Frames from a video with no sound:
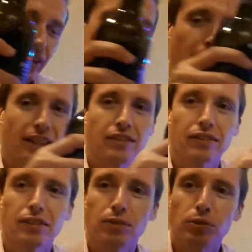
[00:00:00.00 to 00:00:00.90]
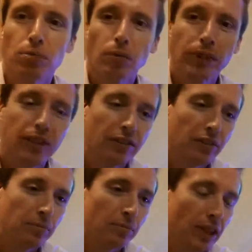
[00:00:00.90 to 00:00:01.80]
okay, so you'll probably hear
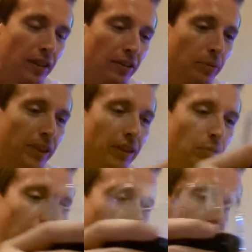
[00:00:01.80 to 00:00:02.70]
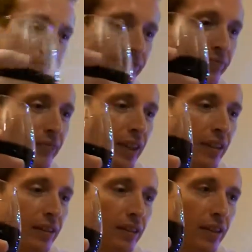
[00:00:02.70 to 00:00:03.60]
some speaking in the background.
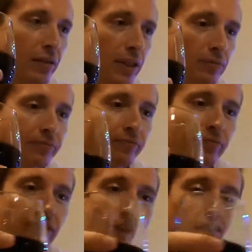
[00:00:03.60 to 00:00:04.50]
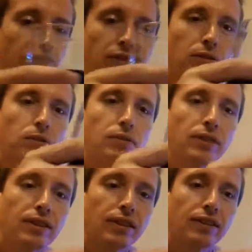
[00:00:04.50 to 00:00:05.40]
Anyway, so
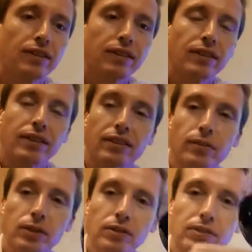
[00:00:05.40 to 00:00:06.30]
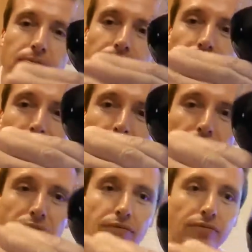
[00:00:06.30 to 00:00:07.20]
let's have a look.
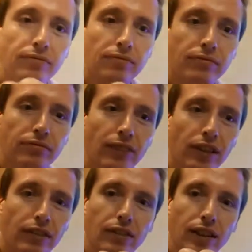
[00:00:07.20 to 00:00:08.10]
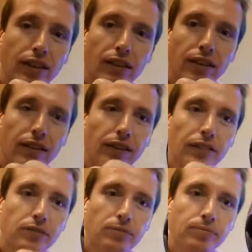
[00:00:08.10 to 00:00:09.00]
Nice dark color there.